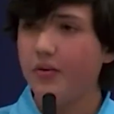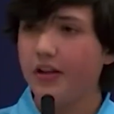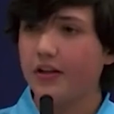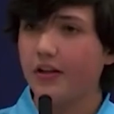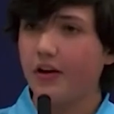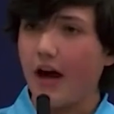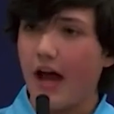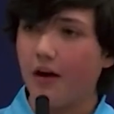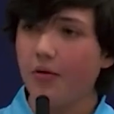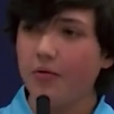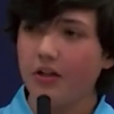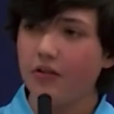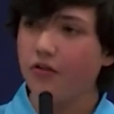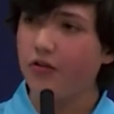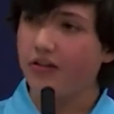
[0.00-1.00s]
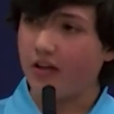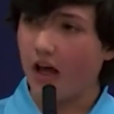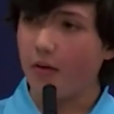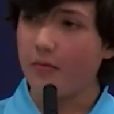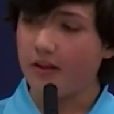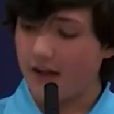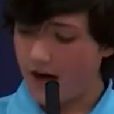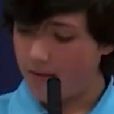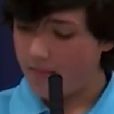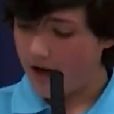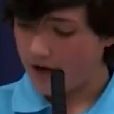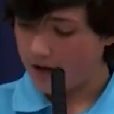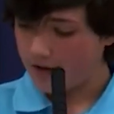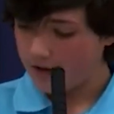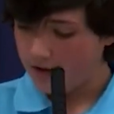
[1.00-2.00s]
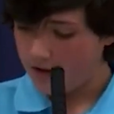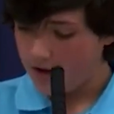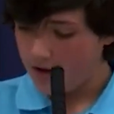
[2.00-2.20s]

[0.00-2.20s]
To be clear, I don't need you to tell me that I matter,